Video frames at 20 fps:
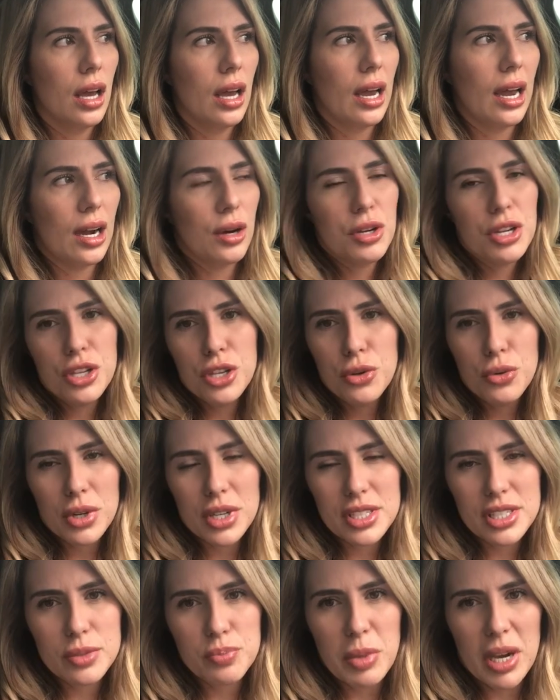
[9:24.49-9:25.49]
how can you
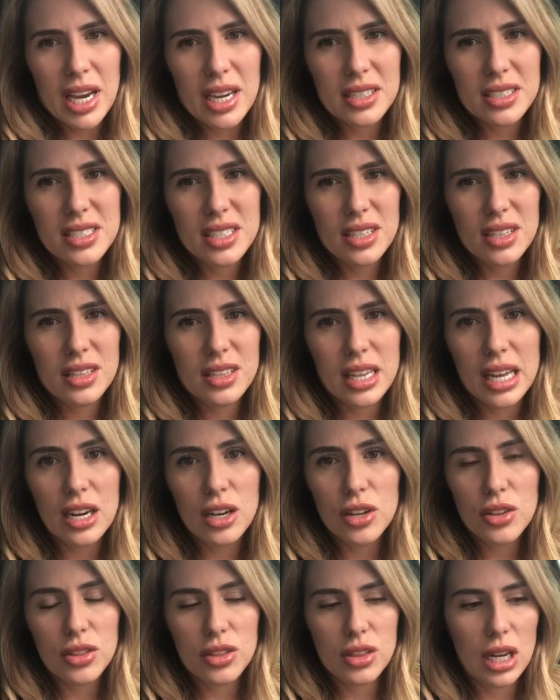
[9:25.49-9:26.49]
expect,
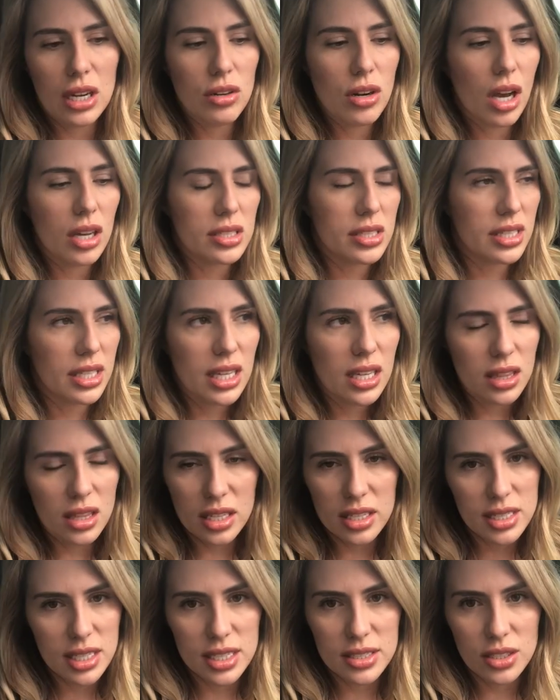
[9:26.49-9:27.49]
they're not seeing
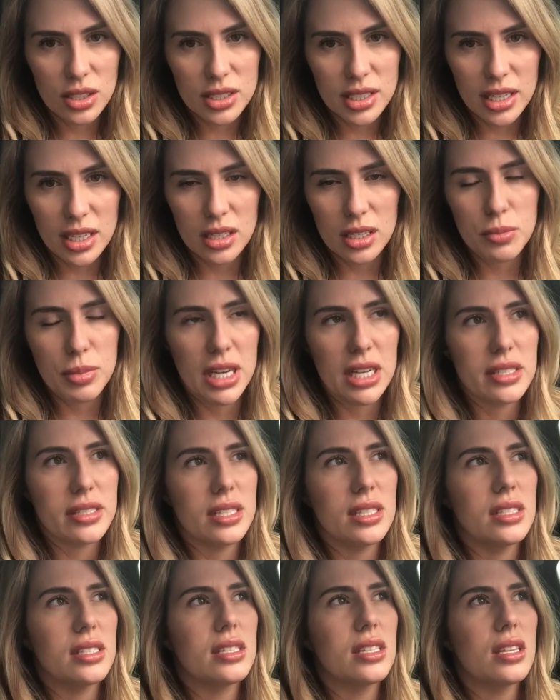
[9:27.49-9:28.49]
these kids on a daily
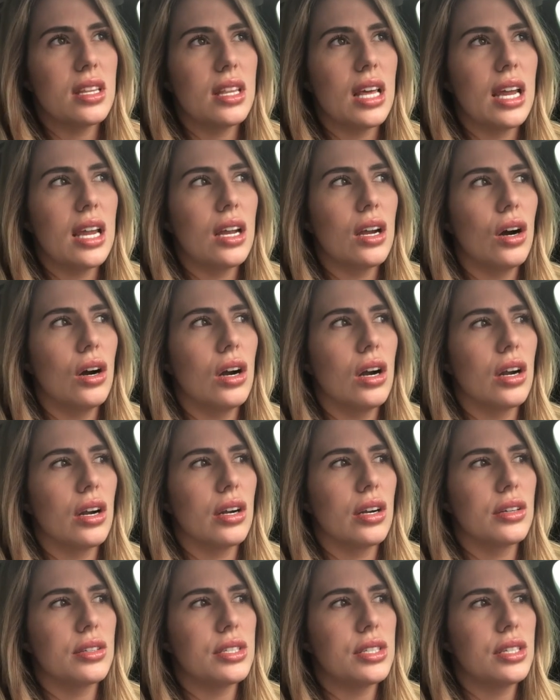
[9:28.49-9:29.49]
basis. They
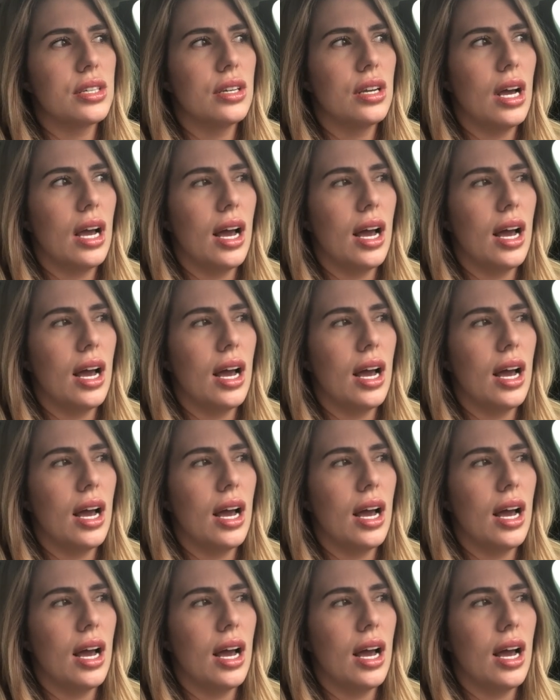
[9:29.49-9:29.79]
aren't